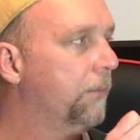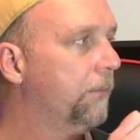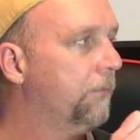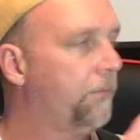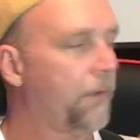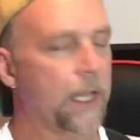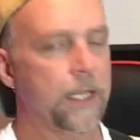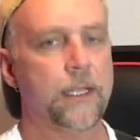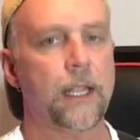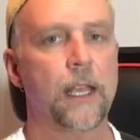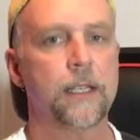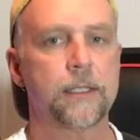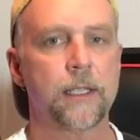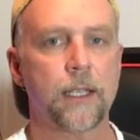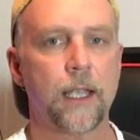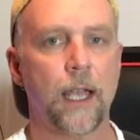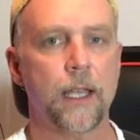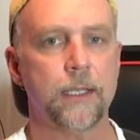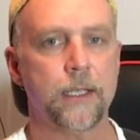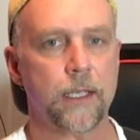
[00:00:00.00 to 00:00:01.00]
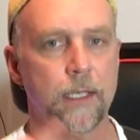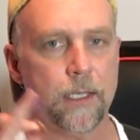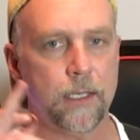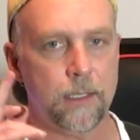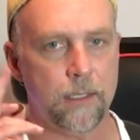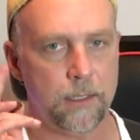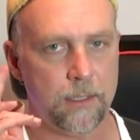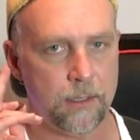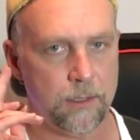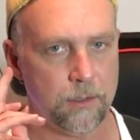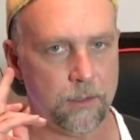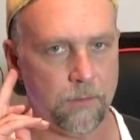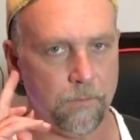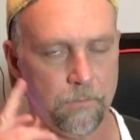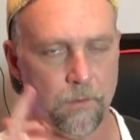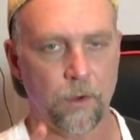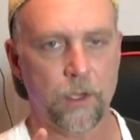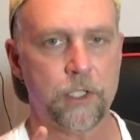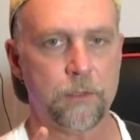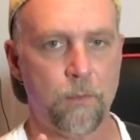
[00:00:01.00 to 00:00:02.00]
Fantastic idea,
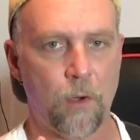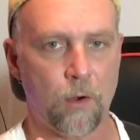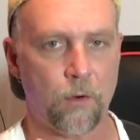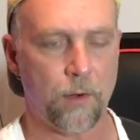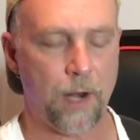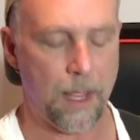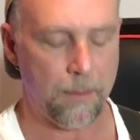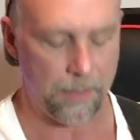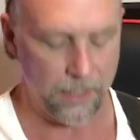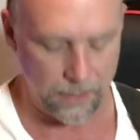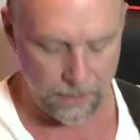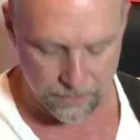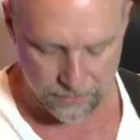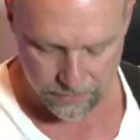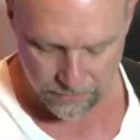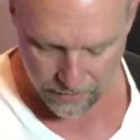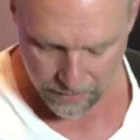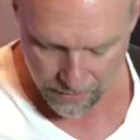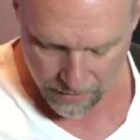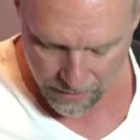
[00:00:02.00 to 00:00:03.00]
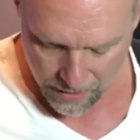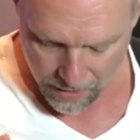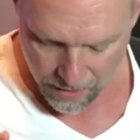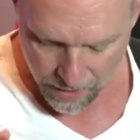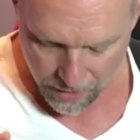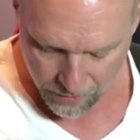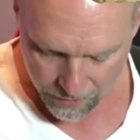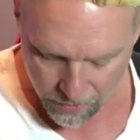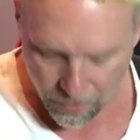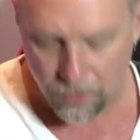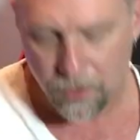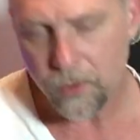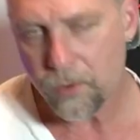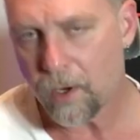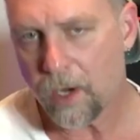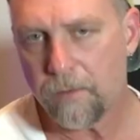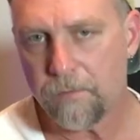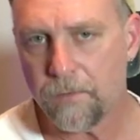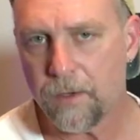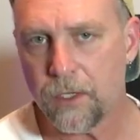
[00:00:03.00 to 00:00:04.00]
very smart on Ibanez. Another
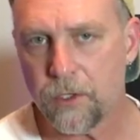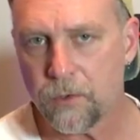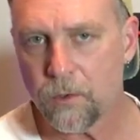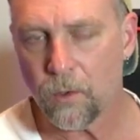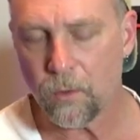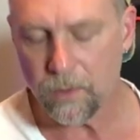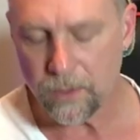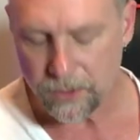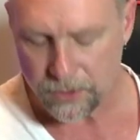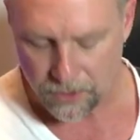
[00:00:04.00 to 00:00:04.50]
great feature on this